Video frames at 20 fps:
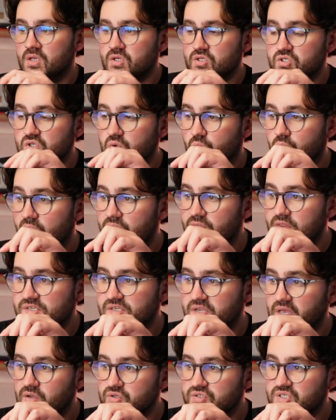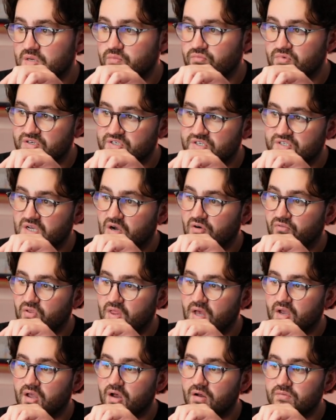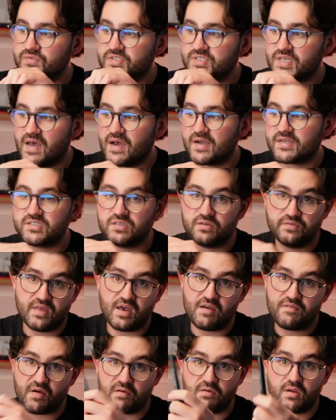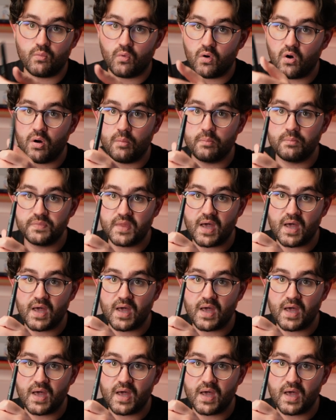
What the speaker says: So when the sales team reaches out for that contact, they're very warm.